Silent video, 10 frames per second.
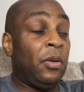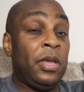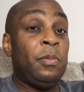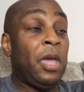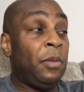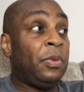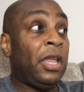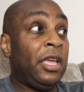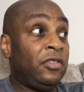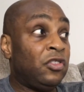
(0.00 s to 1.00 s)
He made
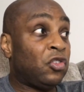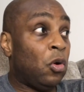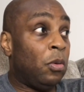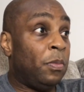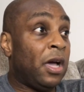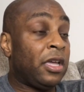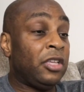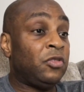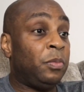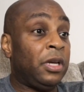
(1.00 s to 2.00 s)
plays. He scored
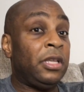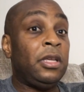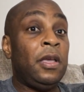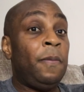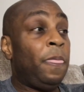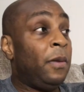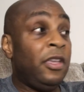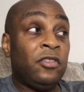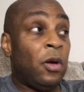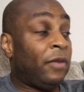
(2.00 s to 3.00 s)
buckets. But
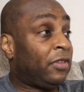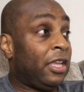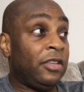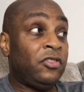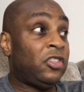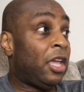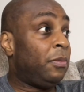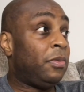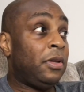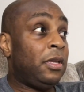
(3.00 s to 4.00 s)
he's going to have to get in
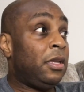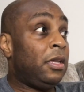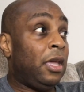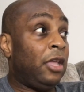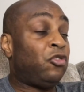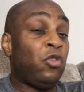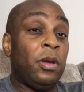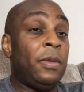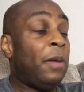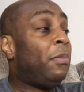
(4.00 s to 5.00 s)
shape and
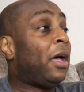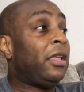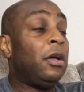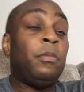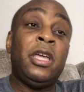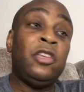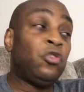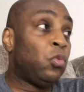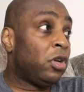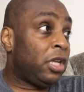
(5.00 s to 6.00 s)
trim that body up. But he's a
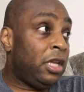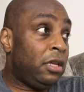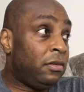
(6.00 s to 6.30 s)
rookie,